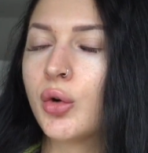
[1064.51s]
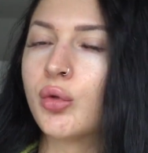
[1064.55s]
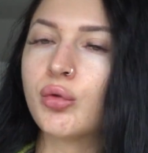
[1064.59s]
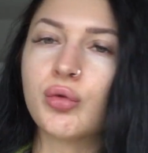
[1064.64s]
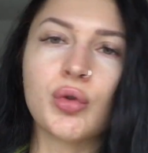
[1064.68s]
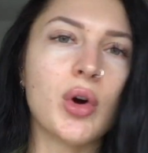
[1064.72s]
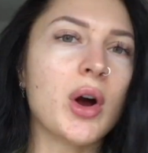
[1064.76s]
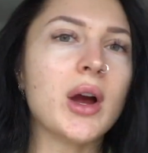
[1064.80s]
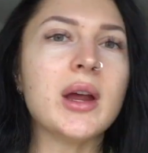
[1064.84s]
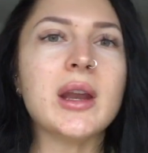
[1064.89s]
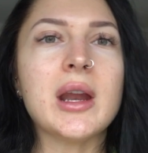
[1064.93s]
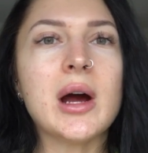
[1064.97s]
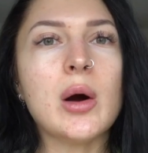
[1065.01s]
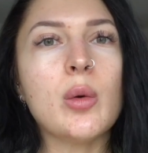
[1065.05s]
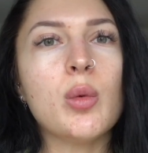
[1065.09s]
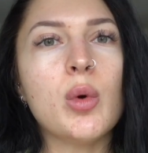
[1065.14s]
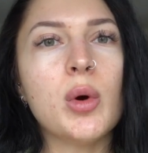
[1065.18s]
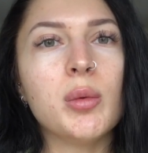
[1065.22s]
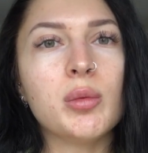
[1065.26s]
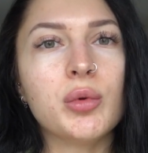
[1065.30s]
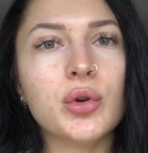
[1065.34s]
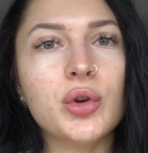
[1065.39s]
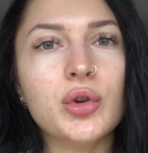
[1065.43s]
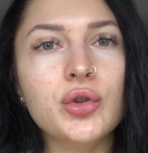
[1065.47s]
writing out
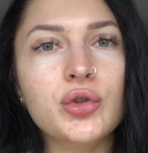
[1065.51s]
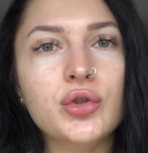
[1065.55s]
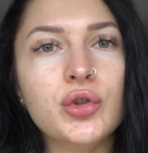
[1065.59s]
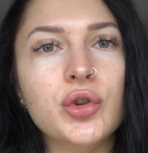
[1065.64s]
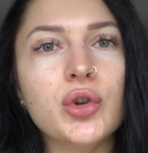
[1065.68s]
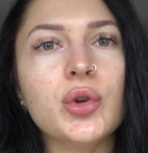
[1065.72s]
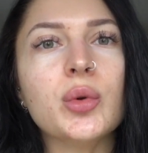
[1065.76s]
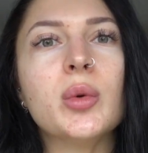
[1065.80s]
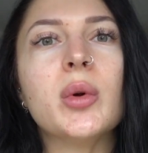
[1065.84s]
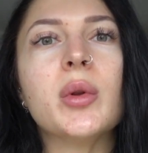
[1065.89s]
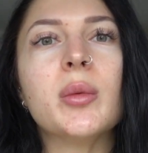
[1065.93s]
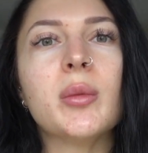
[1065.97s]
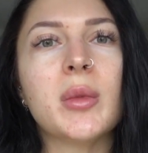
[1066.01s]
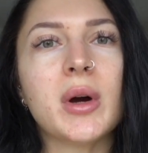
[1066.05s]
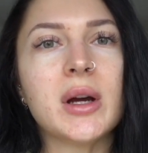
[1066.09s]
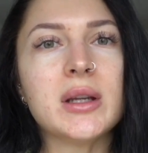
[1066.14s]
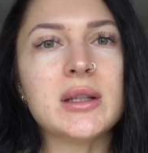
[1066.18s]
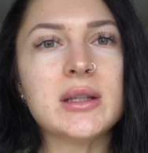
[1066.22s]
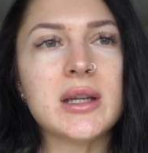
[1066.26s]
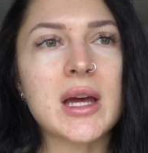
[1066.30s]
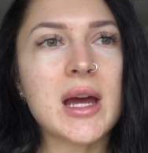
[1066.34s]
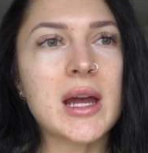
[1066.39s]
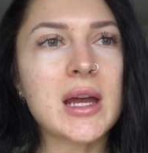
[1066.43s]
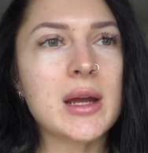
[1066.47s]
what I'm going to do with my
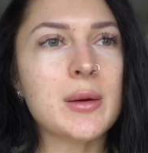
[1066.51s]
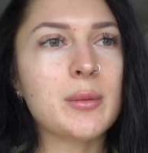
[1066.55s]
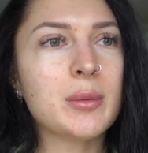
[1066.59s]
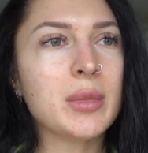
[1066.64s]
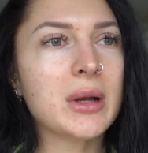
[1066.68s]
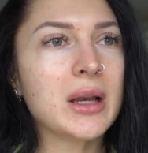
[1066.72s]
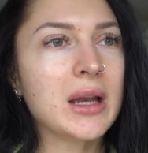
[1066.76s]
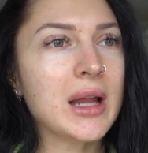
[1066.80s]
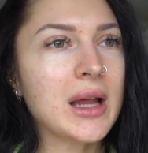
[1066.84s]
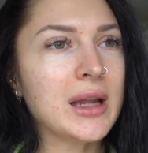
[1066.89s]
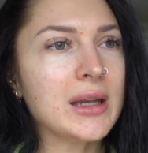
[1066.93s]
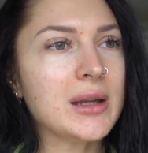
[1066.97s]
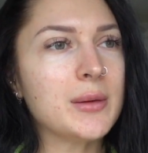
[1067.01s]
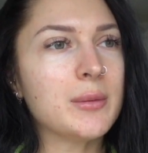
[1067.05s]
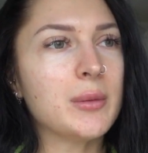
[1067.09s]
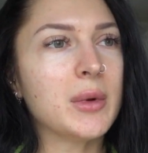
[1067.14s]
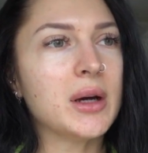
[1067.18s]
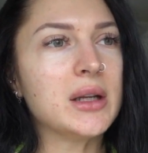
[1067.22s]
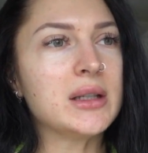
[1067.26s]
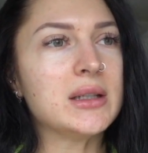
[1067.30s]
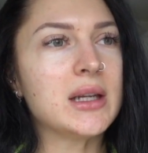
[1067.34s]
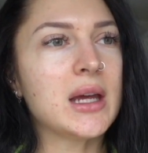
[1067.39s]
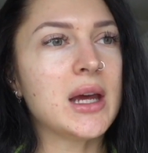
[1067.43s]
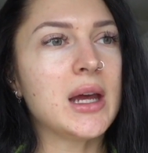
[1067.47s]
day, planning
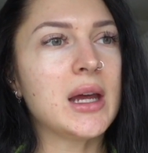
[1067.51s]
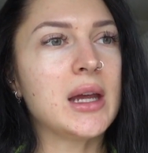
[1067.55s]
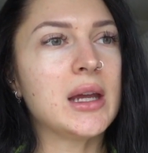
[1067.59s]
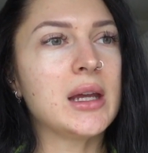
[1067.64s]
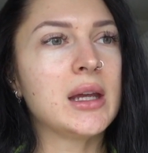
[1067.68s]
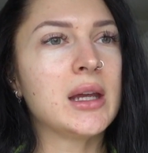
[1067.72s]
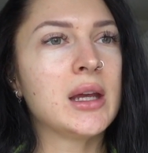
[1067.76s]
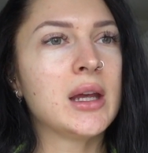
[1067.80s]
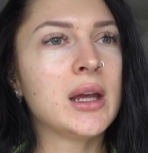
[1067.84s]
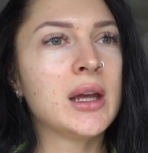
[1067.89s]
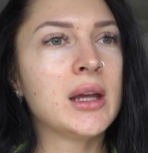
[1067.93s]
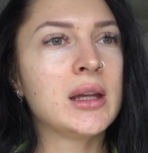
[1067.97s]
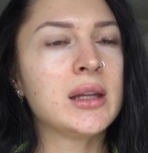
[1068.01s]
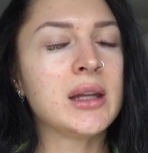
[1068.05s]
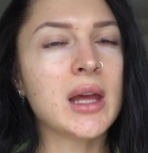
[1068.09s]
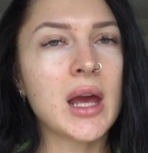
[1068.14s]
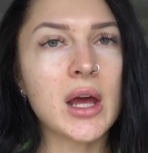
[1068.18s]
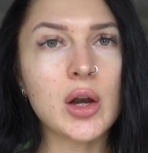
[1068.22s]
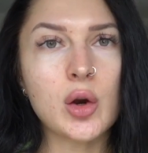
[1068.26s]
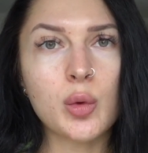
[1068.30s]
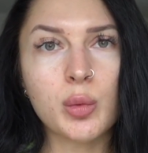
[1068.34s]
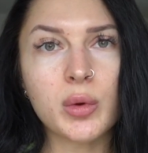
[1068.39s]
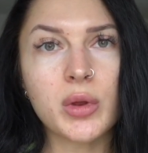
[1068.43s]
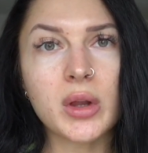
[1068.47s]
my day,
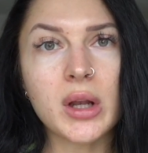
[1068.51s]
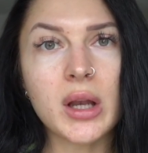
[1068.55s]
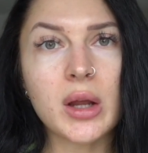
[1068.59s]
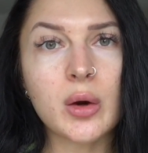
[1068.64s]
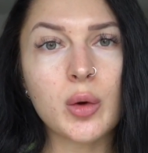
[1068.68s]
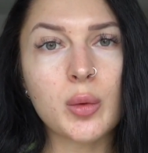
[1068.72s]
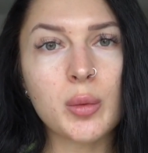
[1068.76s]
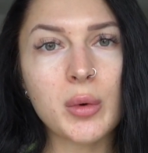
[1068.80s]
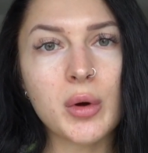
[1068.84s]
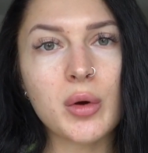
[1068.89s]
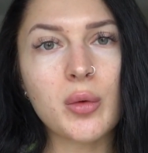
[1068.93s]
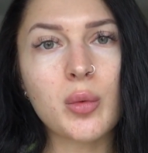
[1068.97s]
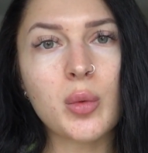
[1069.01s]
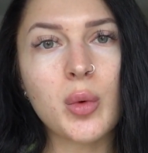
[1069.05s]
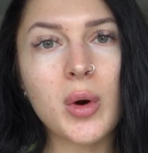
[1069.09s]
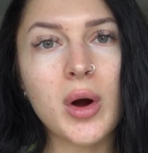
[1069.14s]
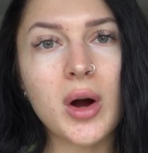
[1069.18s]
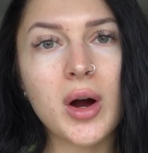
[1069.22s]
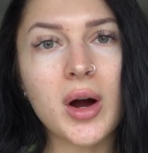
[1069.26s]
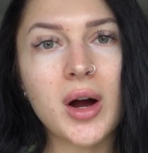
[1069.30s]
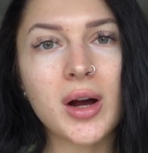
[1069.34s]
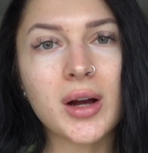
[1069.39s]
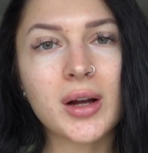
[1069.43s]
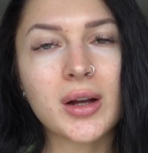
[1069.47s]
getting on with a little bit of
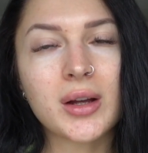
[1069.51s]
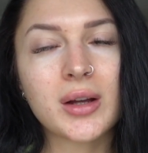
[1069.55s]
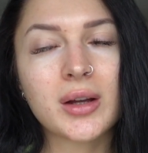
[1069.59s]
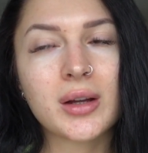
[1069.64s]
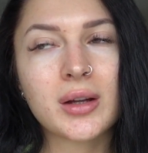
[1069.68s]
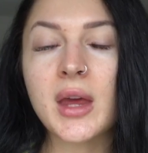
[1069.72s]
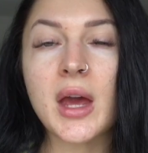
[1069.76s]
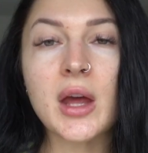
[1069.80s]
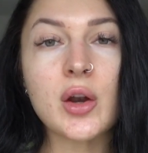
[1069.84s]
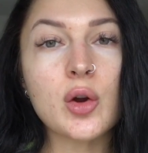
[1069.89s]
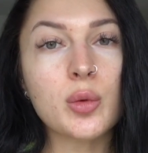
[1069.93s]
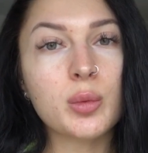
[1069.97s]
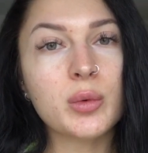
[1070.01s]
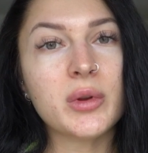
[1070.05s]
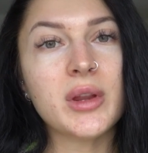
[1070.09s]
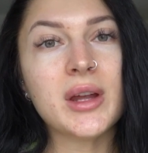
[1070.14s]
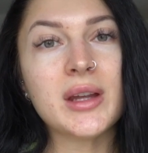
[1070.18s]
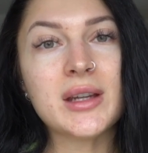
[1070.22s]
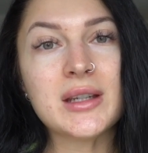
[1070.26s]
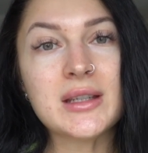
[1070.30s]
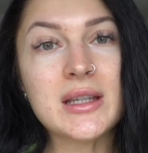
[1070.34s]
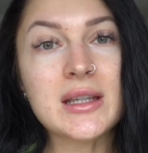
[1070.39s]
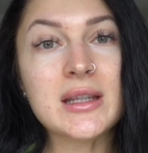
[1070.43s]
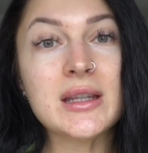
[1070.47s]
work, getting on with
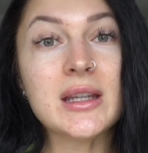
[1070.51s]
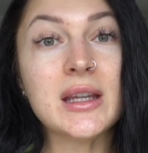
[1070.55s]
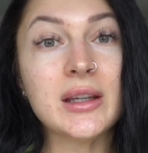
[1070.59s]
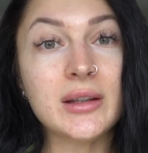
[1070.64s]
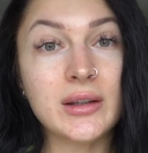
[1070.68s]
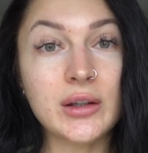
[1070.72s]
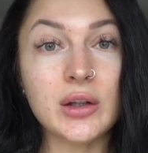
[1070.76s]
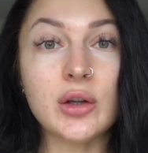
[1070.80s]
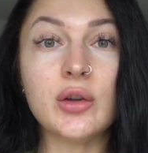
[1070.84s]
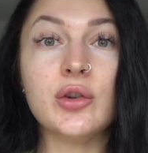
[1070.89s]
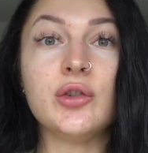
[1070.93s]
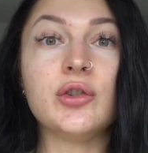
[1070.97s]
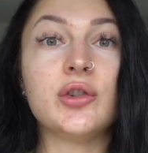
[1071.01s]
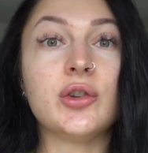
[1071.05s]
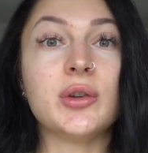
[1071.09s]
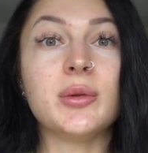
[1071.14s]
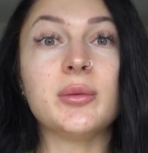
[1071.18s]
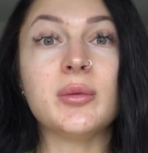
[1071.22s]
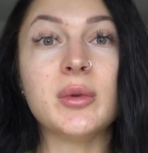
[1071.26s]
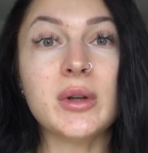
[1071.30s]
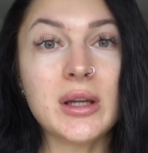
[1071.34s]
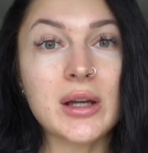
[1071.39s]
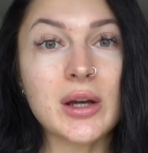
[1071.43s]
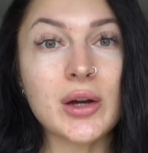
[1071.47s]
editing this
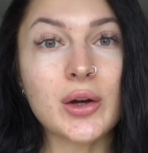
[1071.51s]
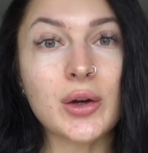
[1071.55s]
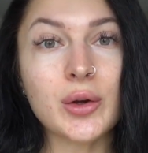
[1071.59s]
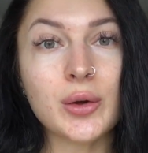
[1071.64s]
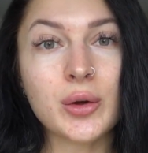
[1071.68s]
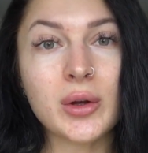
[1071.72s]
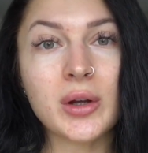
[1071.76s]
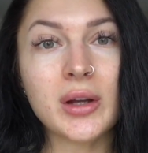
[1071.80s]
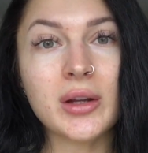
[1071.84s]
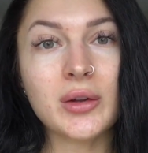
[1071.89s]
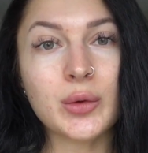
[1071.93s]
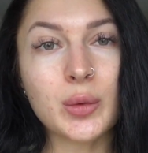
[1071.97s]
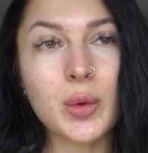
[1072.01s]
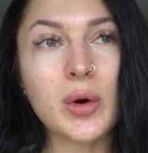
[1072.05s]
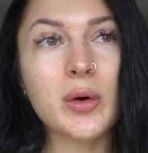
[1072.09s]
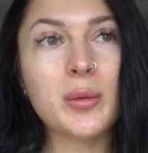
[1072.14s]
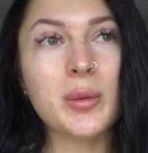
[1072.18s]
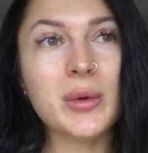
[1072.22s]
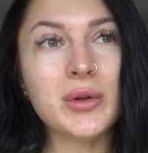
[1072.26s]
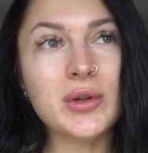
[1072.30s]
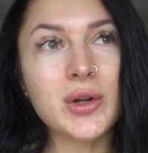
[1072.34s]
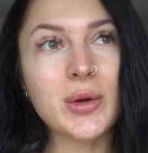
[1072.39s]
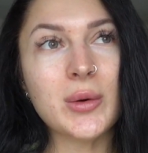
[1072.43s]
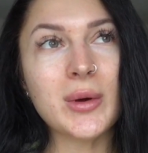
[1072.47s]
YouTube video is what I've
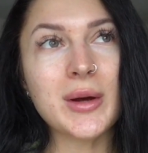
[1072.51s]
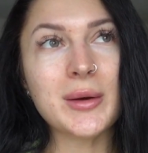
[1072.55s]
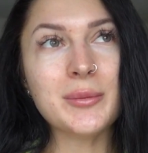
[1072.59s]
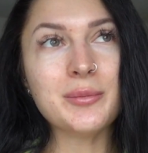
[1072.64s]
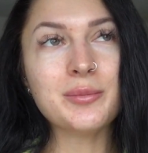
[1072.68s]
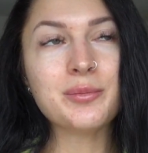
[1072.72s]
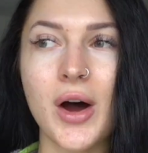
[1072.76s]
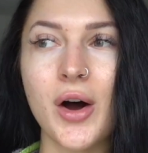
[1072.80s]
been doing.